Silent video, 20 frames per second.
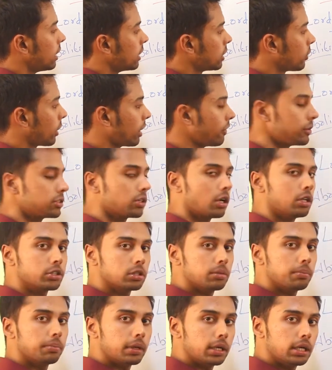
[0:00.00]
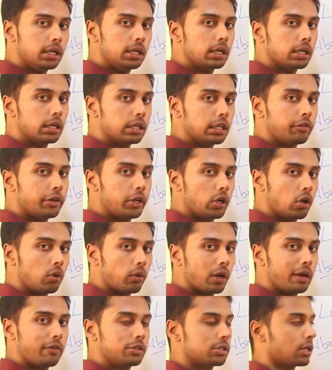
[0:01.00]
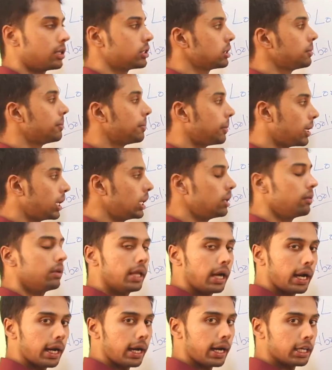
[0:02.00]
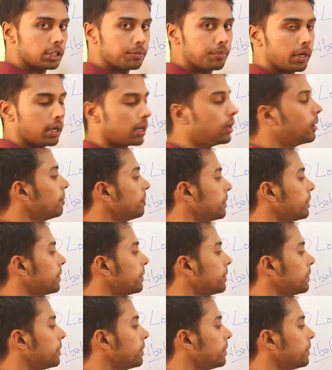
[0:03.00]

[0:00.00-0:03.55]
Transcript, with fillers: the wife is also burnt, the widowed wife is also burnt with the husband.